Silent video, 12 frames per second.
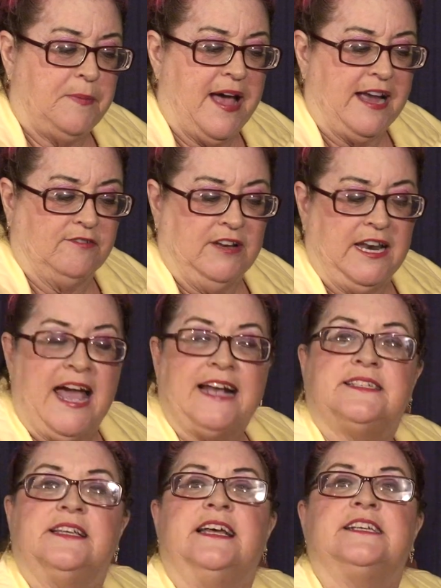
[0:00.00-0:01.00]
back,
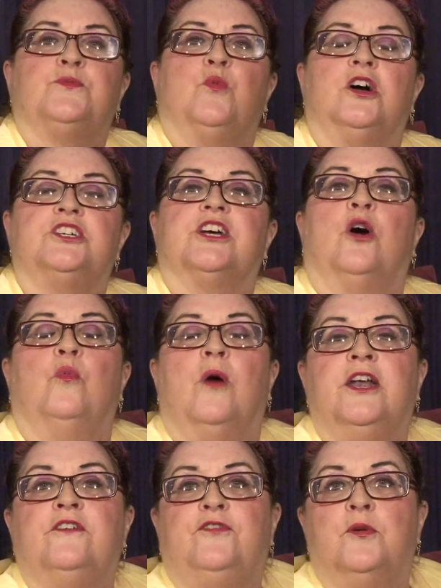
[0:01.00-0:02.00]
relax, and let's watch a
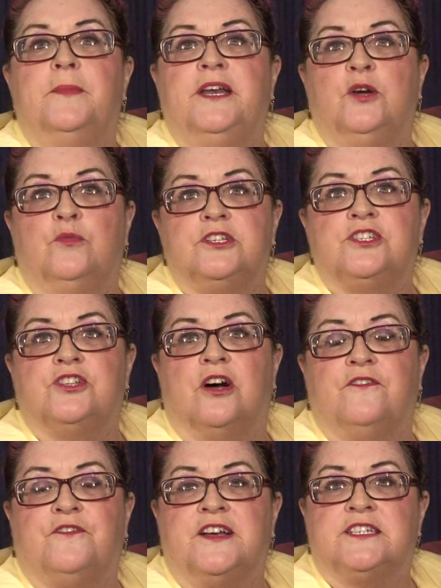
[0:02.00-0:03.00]
wonderful Mini
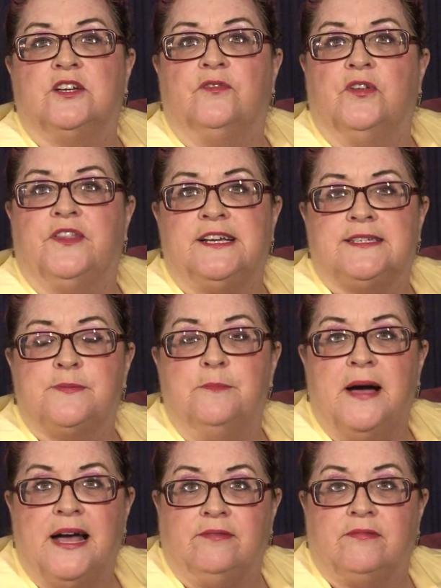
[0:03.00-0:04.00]
Woodstock Festival this
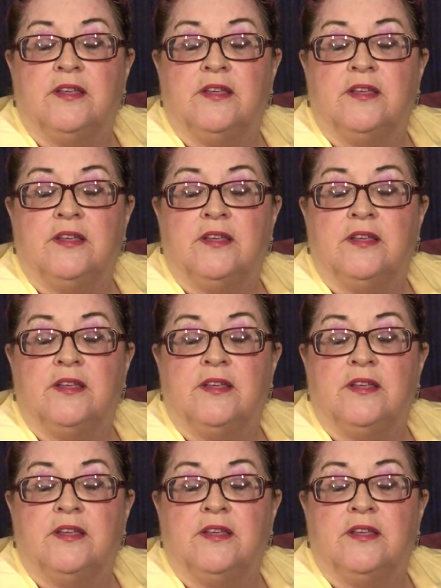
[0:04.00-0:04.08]
month.